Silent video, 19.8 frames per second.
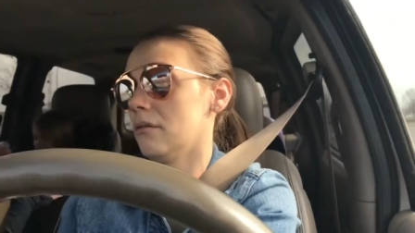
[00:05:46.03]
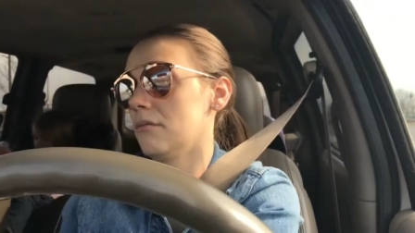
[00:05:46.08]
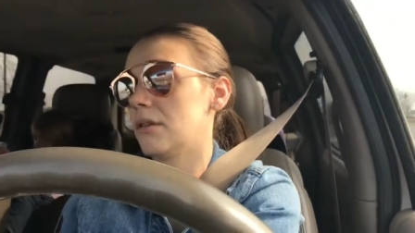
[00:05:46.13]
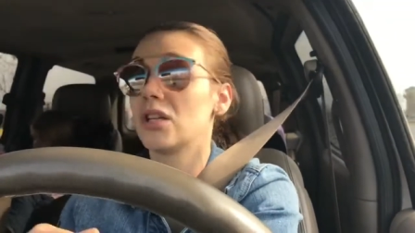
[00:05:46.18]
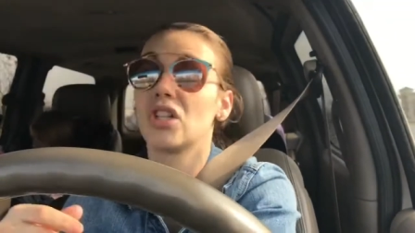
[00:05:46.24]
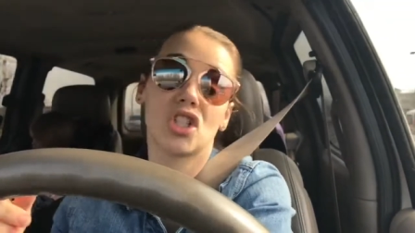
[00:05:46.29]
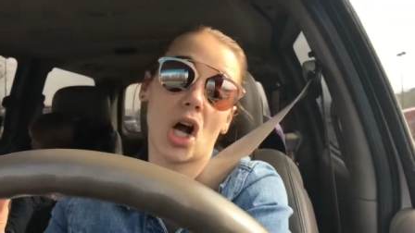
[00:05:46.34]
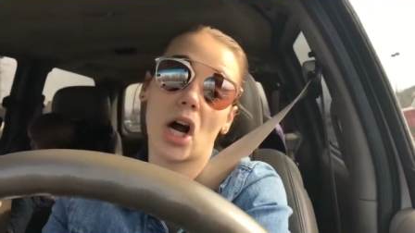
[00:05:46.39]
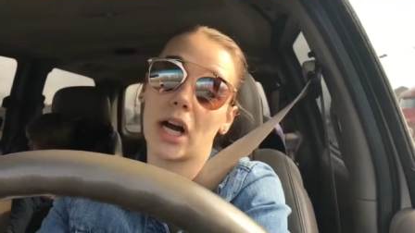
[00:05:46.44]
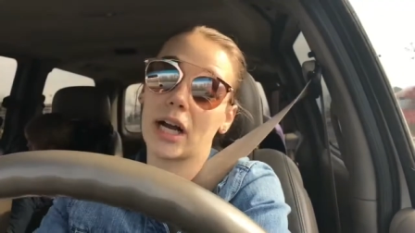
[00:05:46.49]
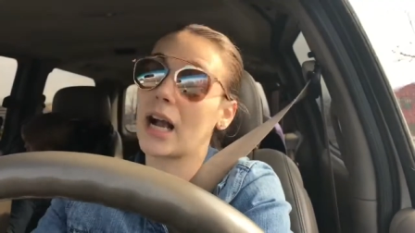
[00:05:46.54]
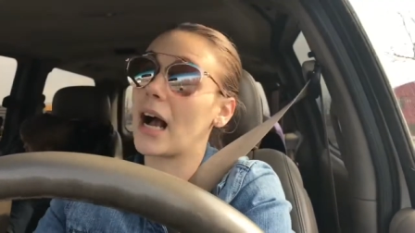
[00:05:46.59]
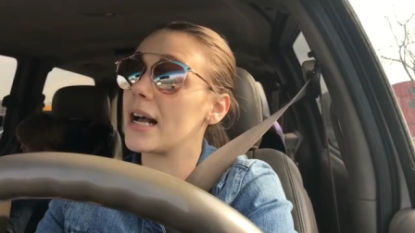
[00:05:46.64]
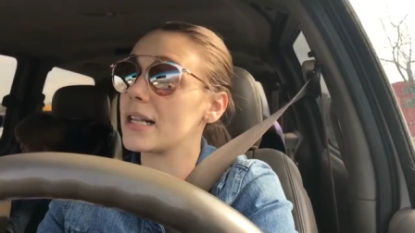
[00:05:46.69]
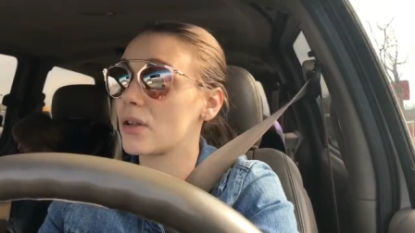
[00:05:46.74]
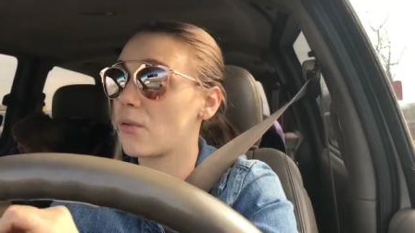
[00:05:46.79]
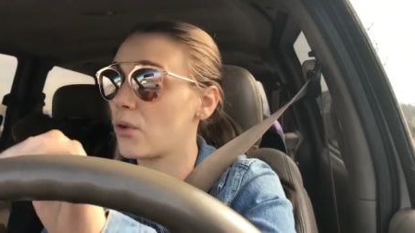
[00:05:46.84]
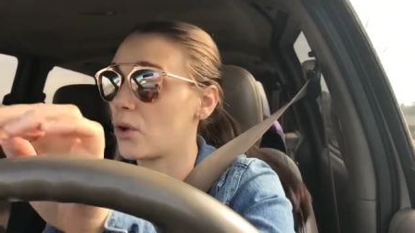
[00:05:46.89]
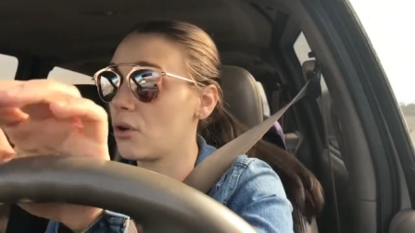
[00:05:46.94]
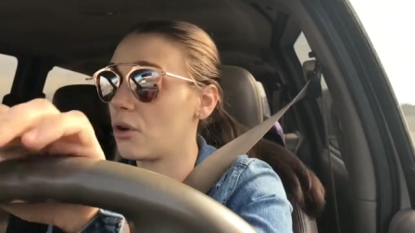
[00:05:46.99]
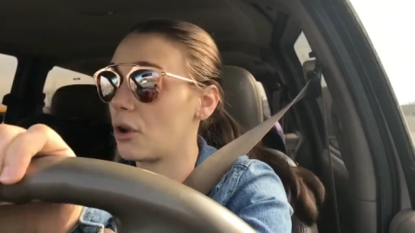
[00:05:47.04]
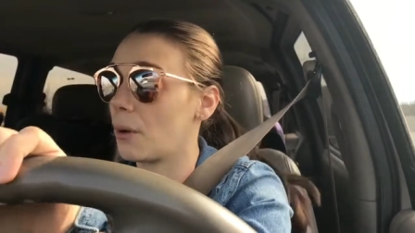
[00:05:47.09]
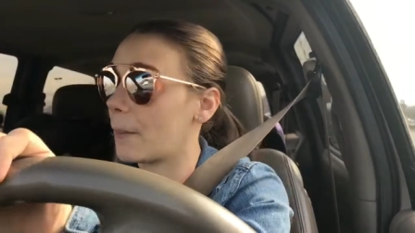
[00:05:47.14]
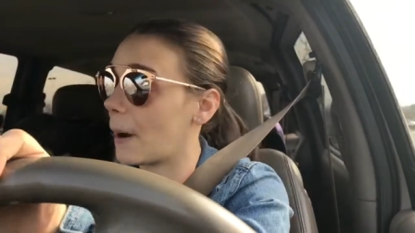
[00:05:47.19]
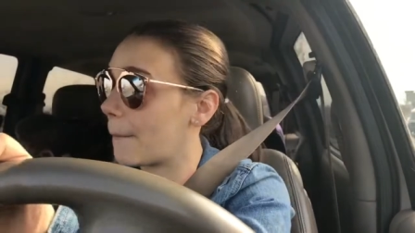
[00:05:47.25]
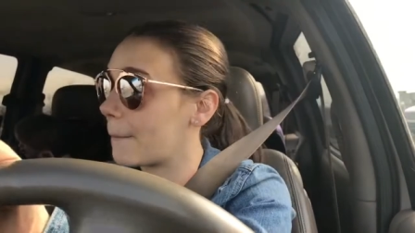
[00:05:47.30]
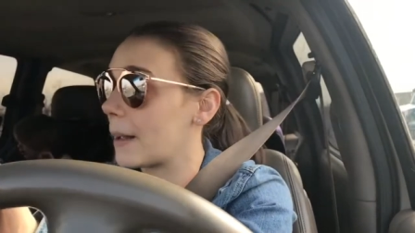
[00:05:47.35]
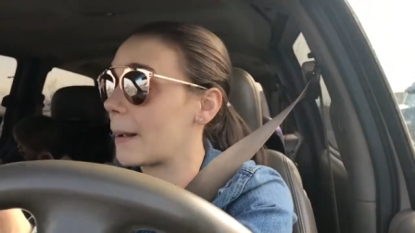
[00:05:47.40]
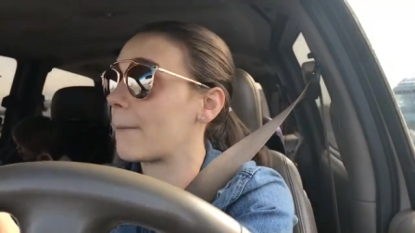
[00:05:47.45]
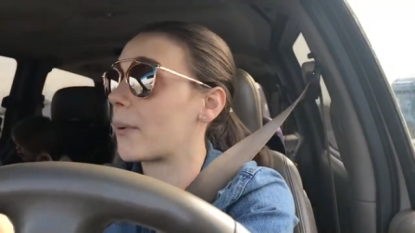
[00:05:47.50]
sorry guys if you do
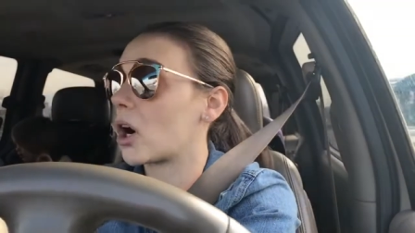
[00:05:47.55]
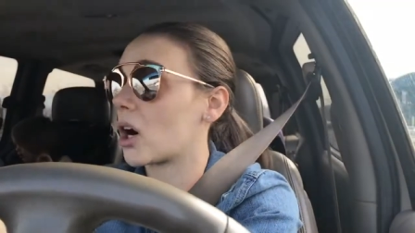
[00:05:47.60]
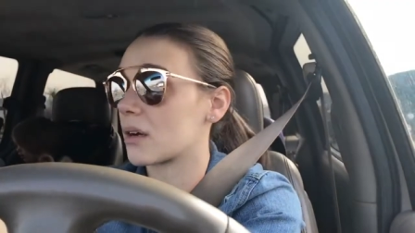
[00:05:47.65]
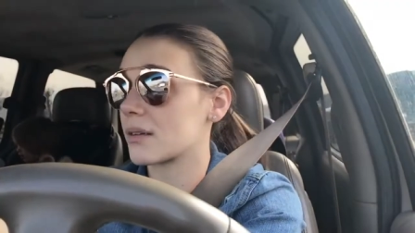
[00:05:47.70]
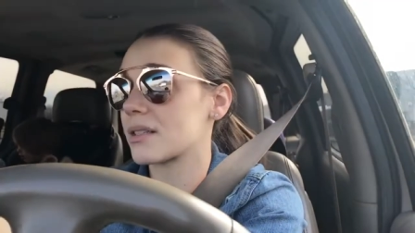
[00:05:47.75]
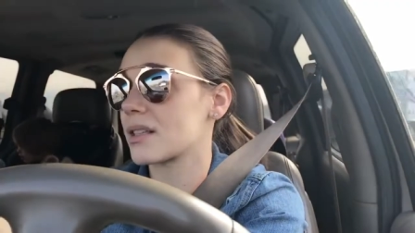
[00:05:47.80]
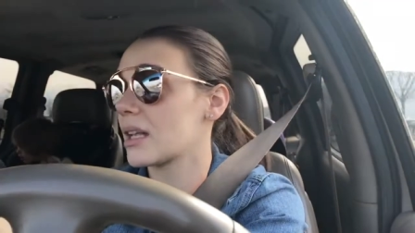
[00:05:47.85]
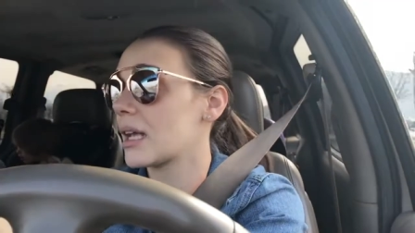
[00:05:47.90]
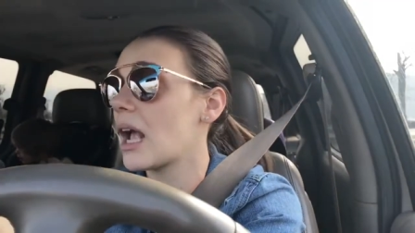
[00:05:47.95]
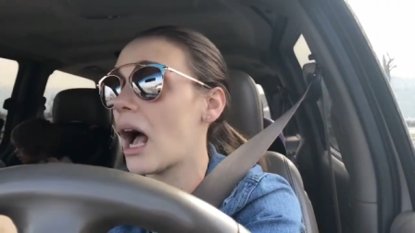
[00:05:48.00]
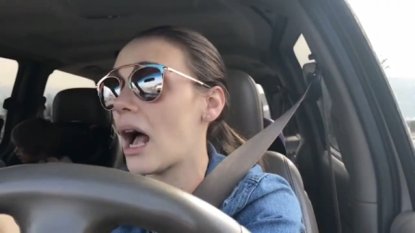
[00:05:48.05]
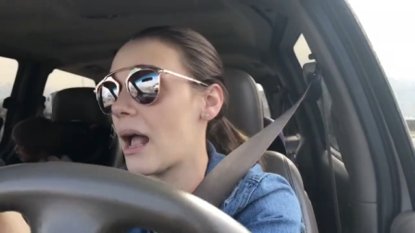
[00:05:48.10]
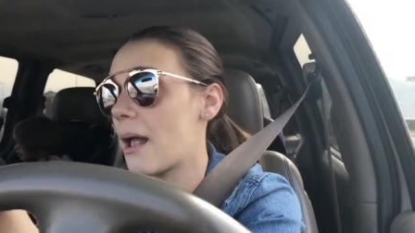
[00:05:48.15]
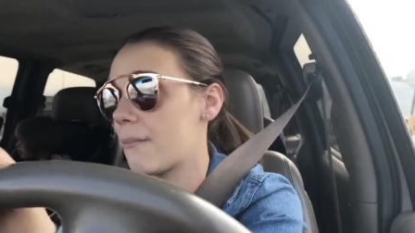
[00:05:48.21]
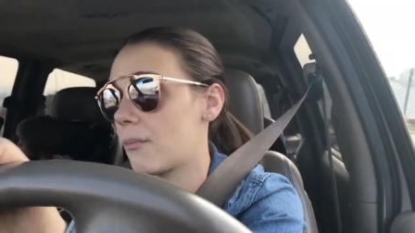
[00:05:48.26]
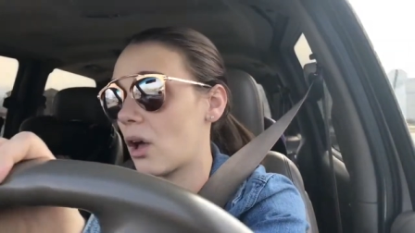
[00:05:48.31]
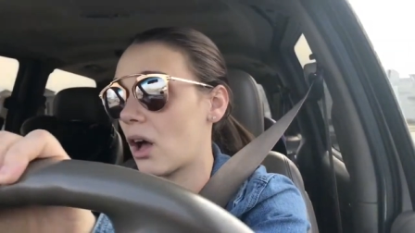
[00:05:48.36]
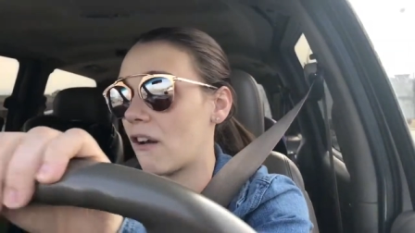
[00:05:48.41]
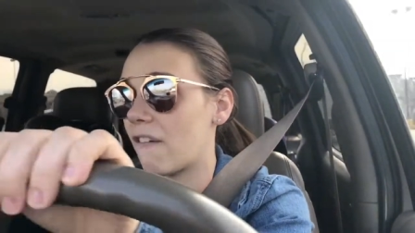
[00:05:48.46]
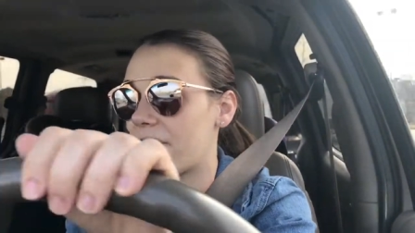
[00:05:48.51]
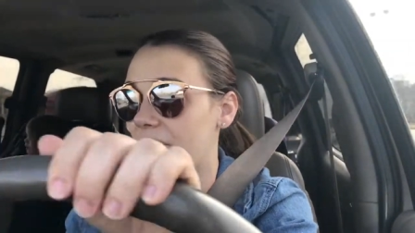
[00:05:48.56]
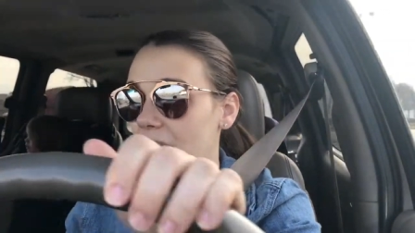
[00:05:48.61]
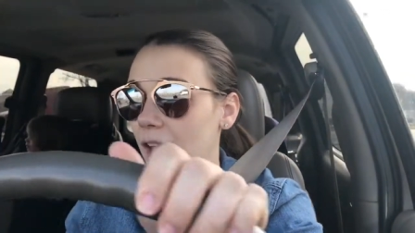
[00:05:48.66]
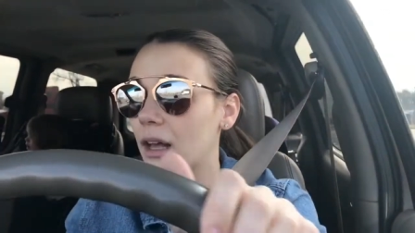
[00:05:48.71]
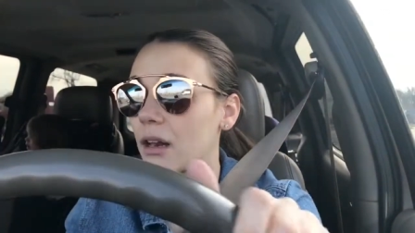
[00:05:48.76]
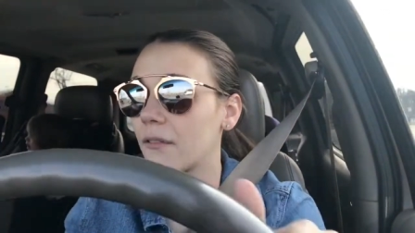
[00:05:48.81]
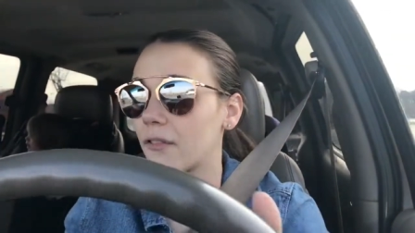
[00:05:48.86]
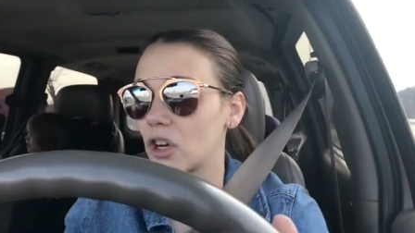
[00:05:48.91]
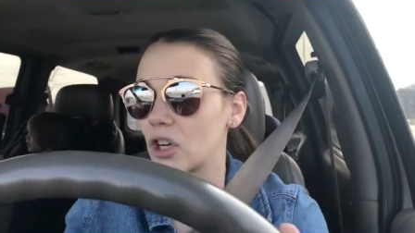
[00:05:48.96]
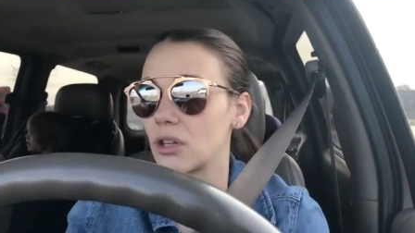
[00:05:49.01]
but me personally i am not a
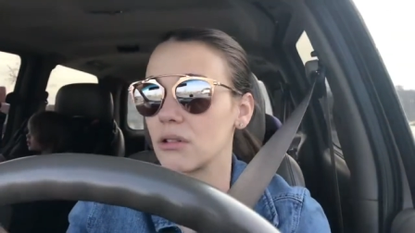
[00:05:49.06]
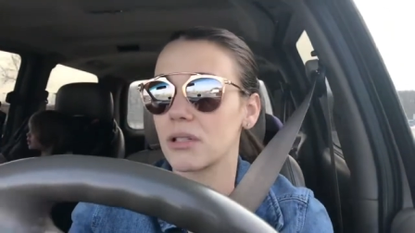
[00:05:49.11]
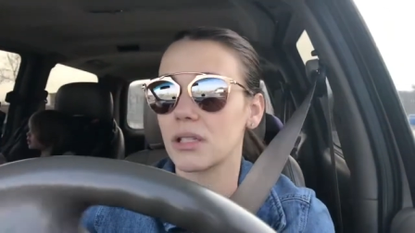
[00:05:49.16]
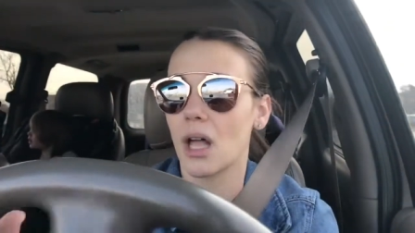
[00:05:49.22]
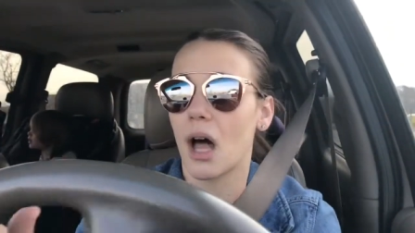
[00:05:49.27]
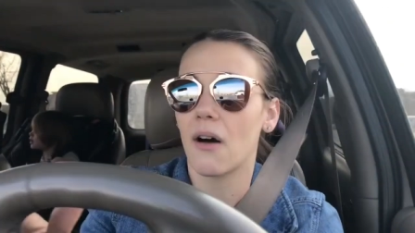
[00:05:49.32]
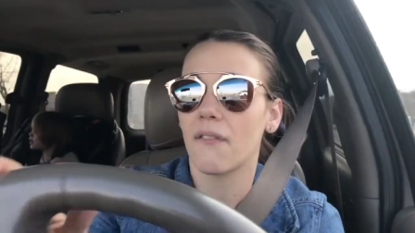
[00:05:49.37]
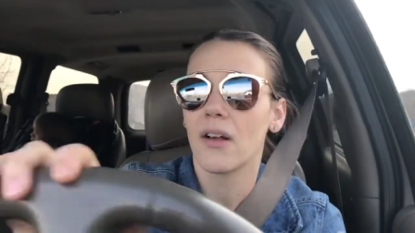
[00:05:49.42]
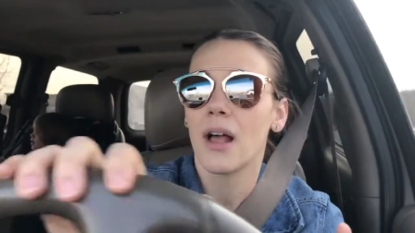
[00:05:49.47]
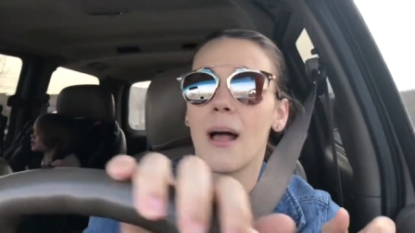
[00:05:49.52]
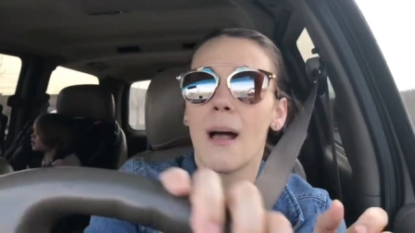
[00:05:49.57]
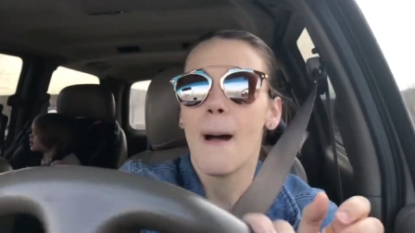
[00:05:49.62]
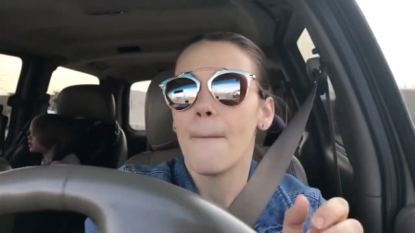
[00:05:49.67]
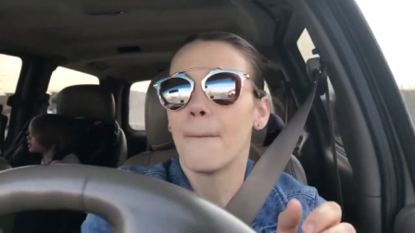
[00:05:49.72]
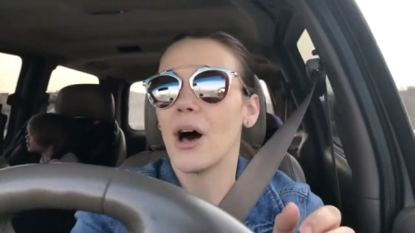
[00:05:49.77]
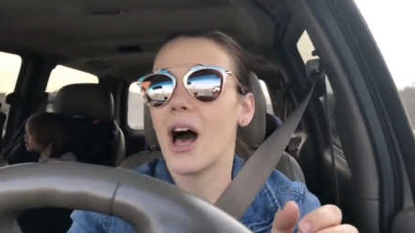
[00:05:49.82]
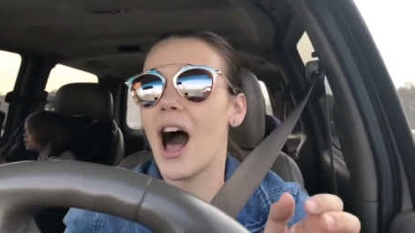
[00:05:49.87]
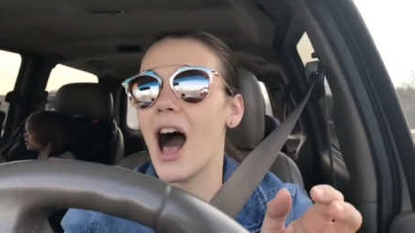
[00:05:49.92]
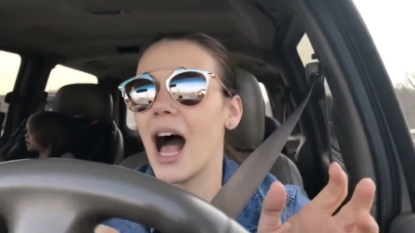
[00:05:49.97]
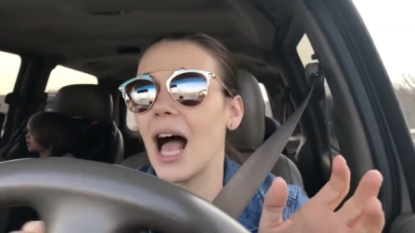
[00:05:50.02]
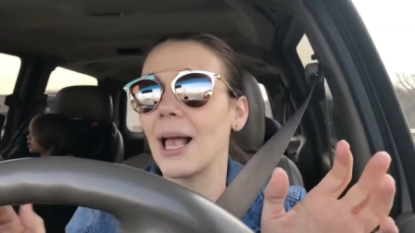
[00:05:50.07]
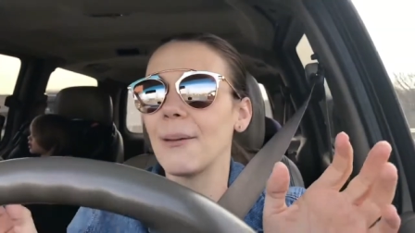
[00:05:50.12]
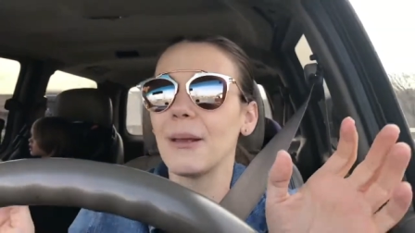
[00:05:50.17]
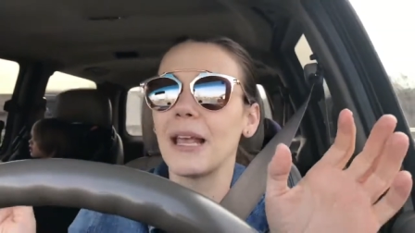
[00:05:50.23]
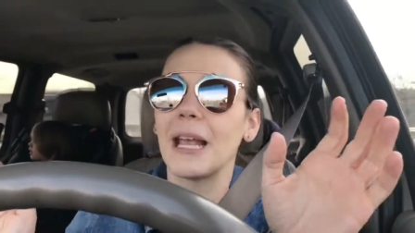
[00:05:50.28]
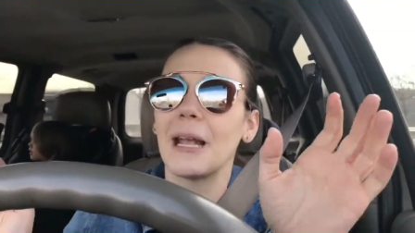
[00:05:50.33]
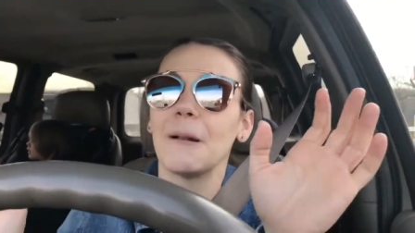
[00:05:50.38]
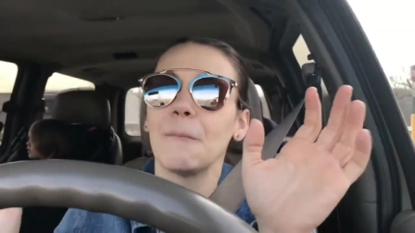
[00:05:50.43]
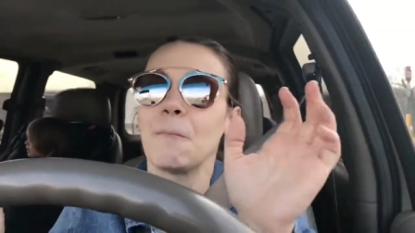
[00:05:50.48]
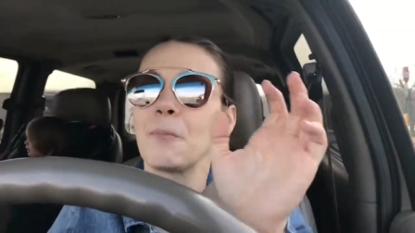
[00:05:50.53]
fan of her new stuff but i
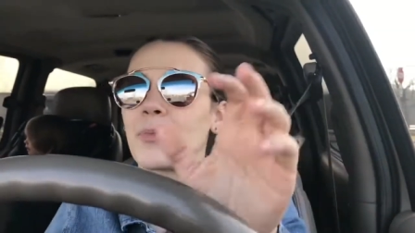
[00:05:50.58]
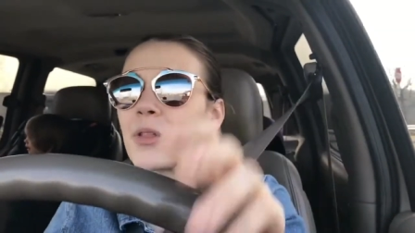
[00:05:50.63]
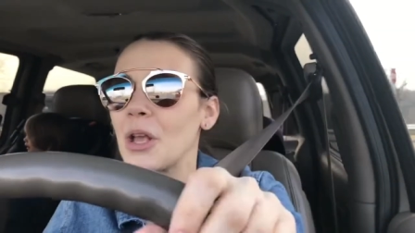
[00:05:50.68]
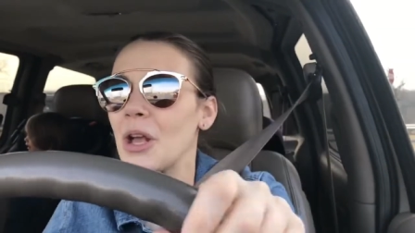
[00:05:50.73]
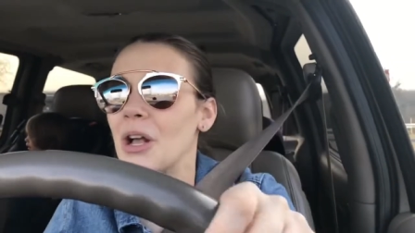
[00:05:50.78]
mean